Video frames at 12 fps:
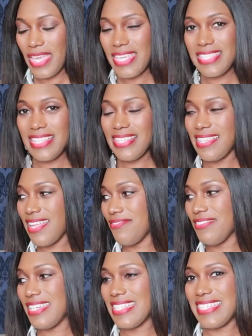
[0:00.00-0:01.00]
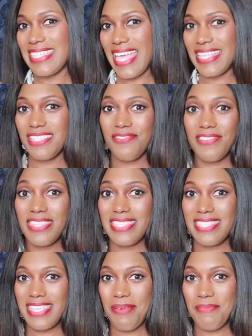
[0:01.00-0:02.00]
It's a lovely scent for the
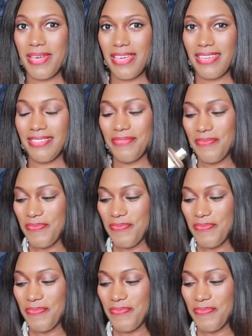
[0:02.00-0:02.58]
summer.